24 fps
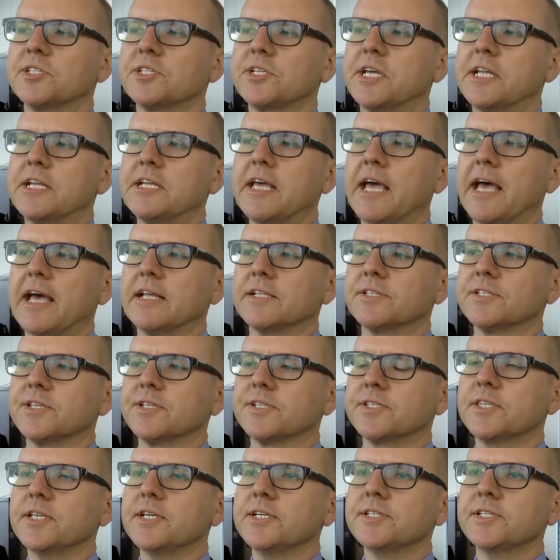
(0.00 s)
skin
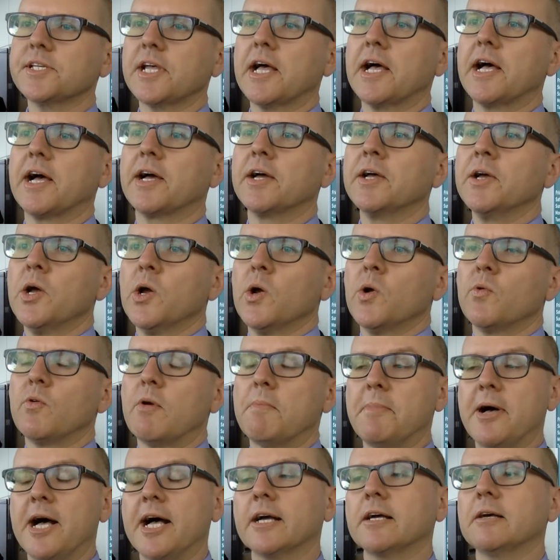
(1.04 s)
cancers. These are
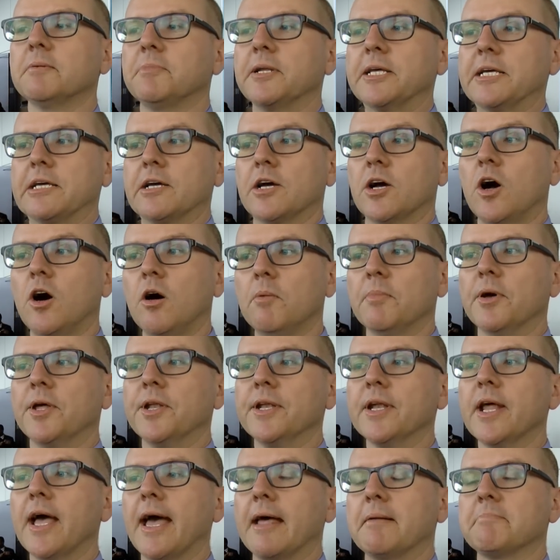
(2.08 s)
remarkably
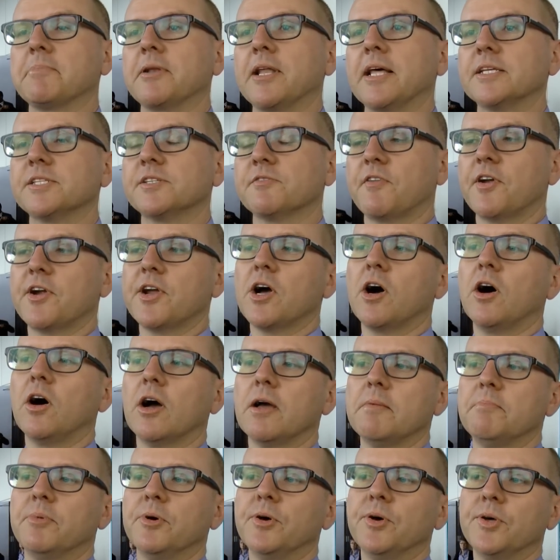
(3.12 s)
common and place a very
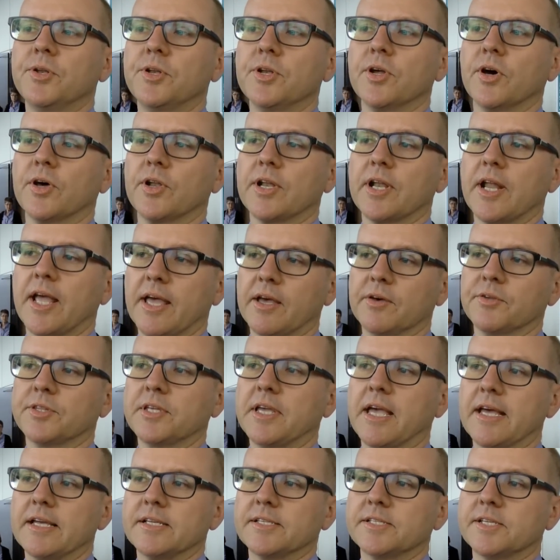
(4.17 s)
high burden on
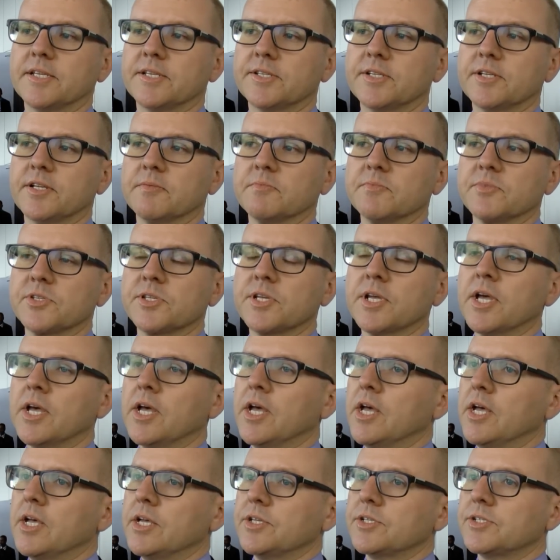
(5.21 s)
healthcare systems.
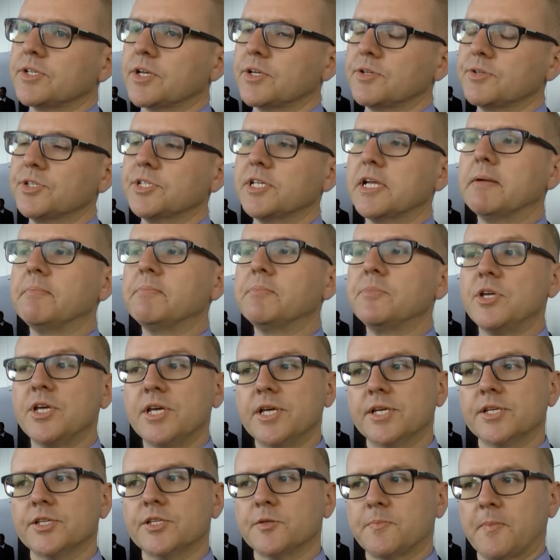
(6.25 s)
So some
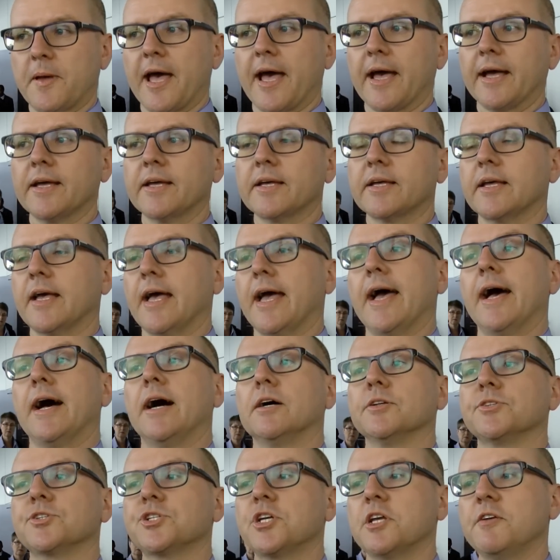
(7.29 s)
years back,
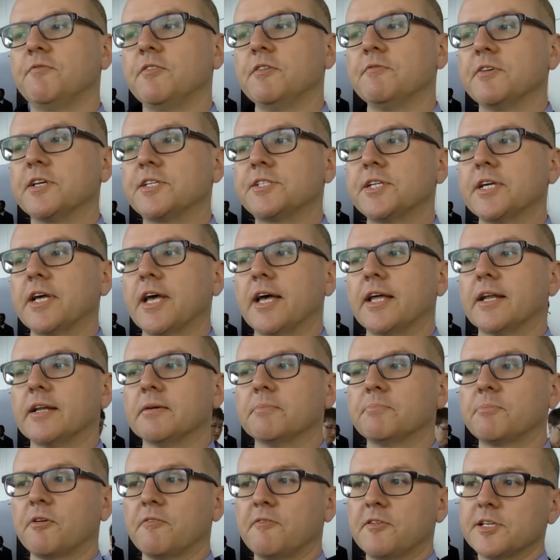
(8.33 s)
our chief investigator,
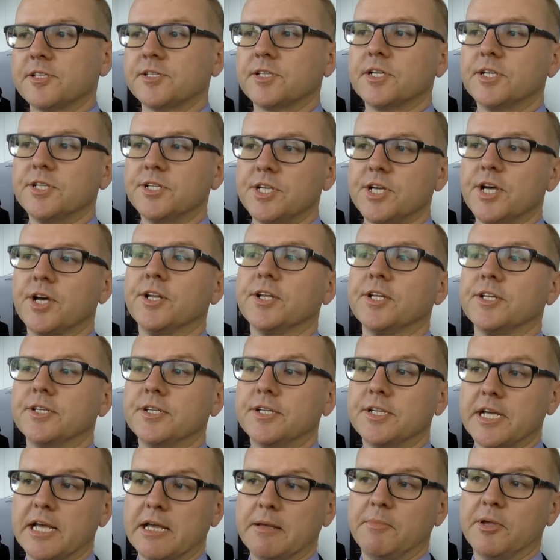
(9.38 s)
Professor Diona
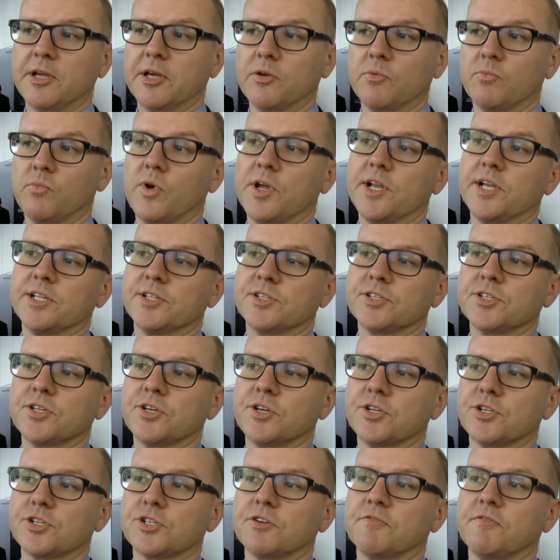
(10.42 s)
Damian, went in
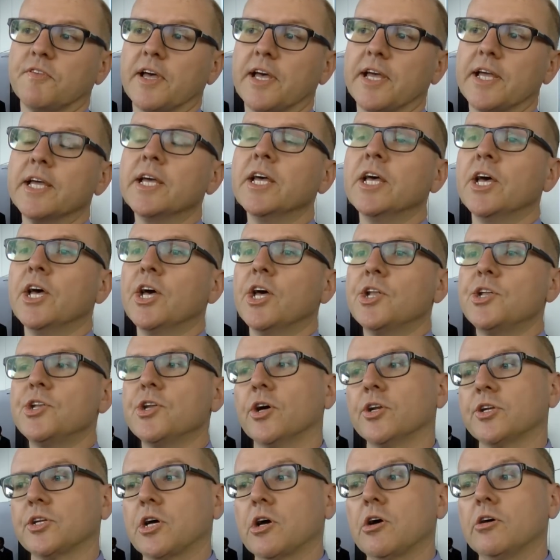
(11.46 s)
search of a
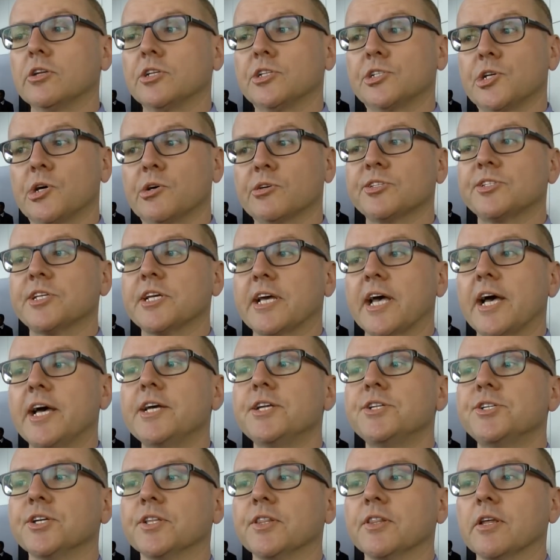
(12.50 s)
non-toxic
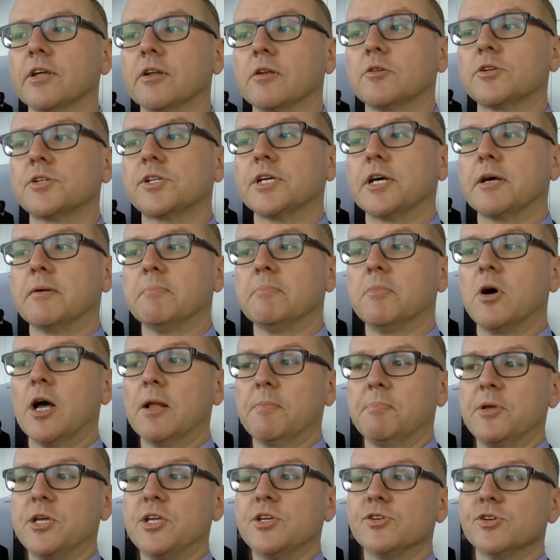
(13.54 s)
agent that
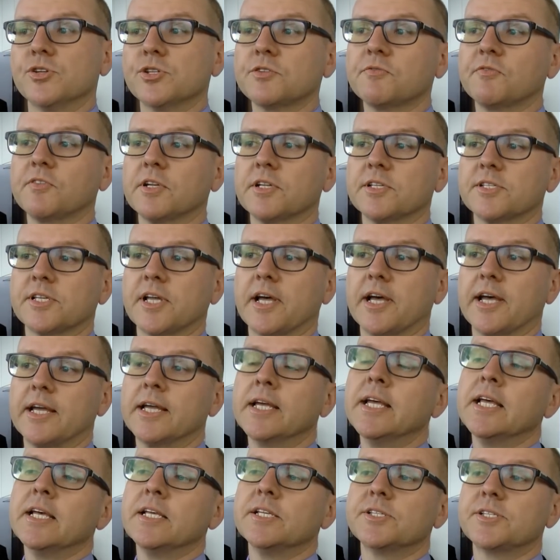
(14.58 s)
might be useful as a
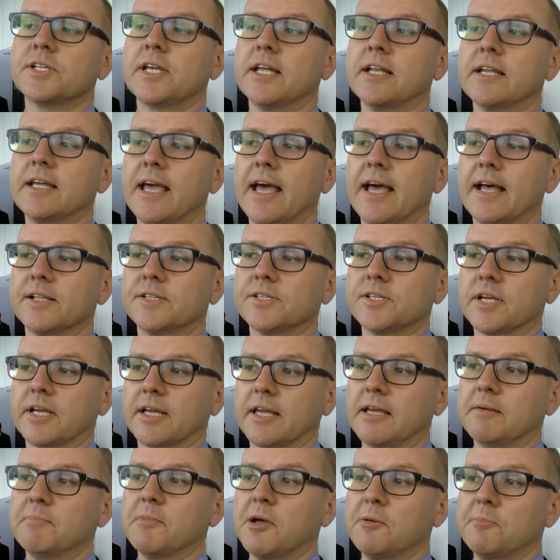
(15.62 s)
skin cancer
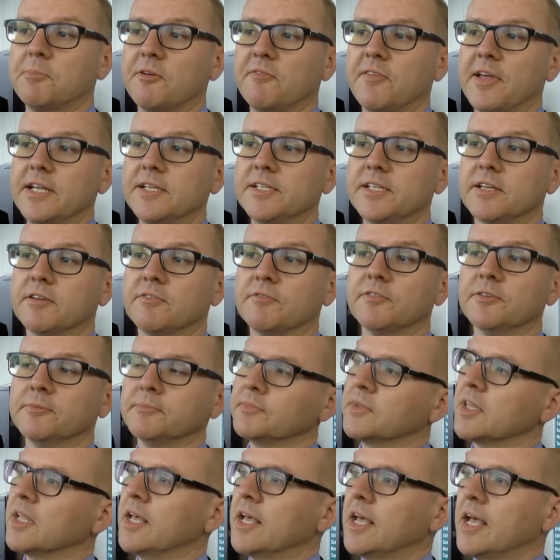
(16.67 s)
chemo preventive.
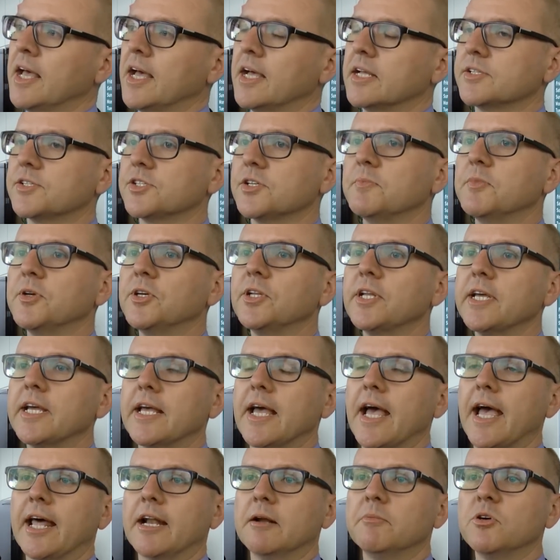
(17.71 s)
And some early
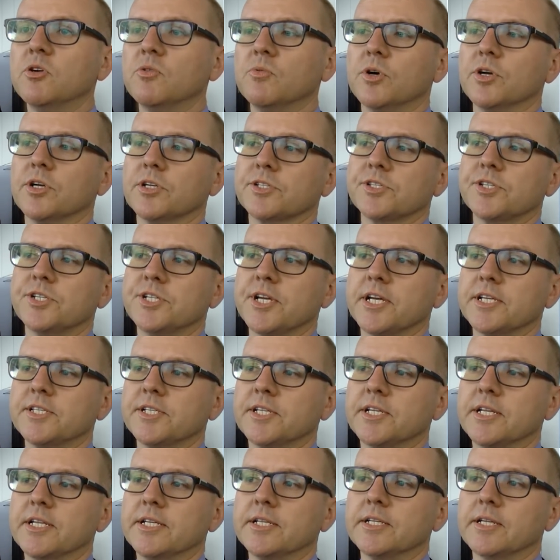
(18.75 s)
animal work
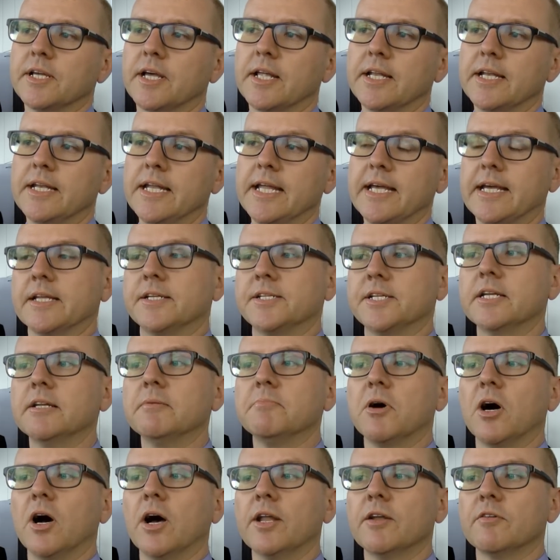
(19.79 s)
suggested
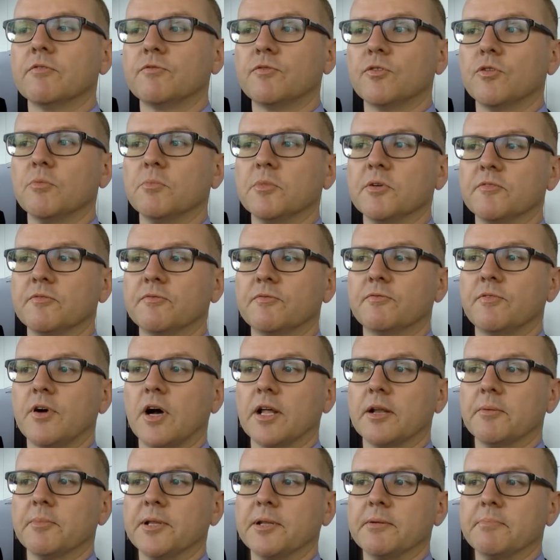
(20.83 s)
nicotinamide, a form of
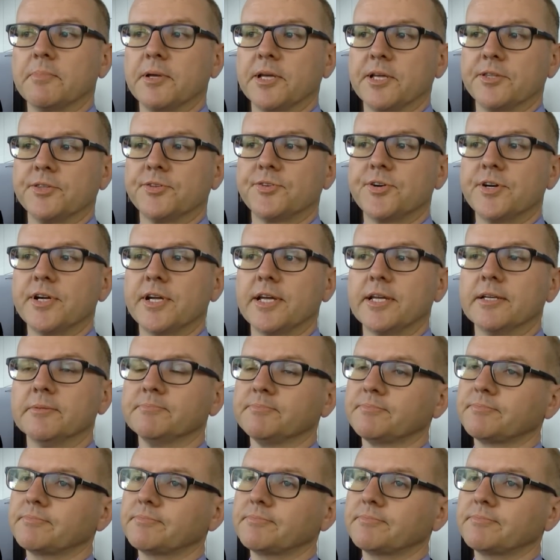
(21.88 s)
vitamin B3,